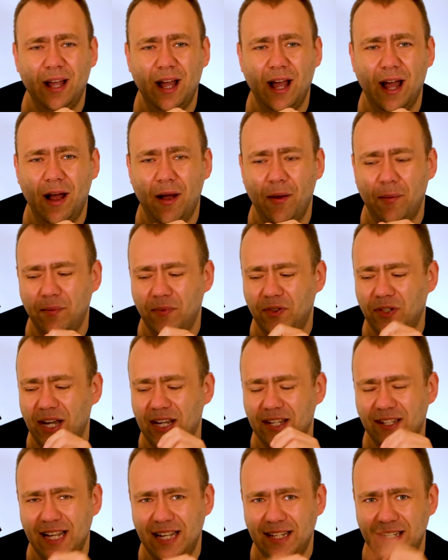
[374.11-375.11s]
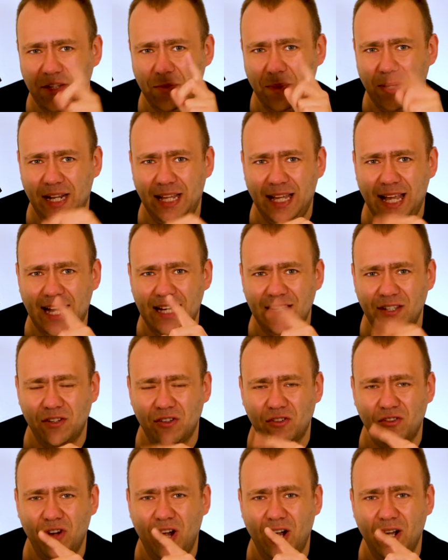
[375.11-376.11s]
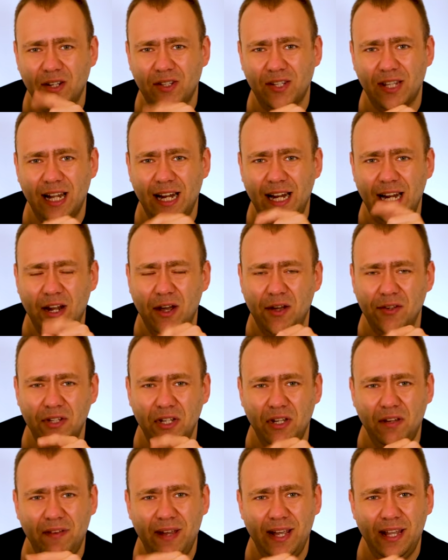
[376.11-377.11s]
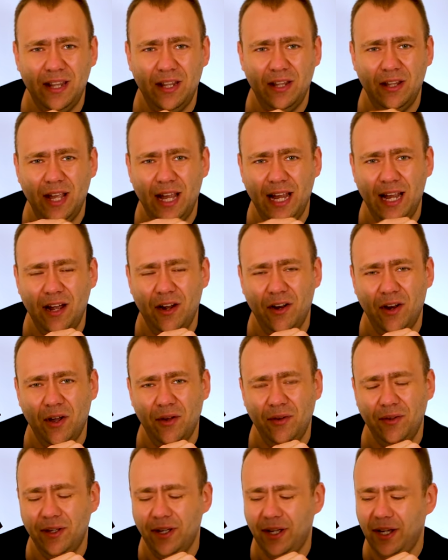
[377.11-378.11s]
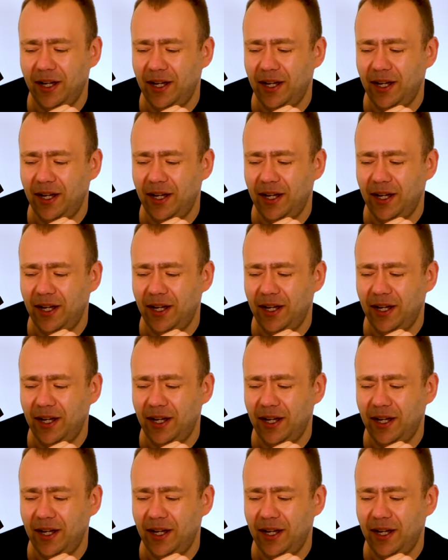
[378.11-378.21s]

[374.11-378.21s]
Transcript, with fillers: Um, so it senses when the keys are struck, so then it knows that you've hit, hit a note.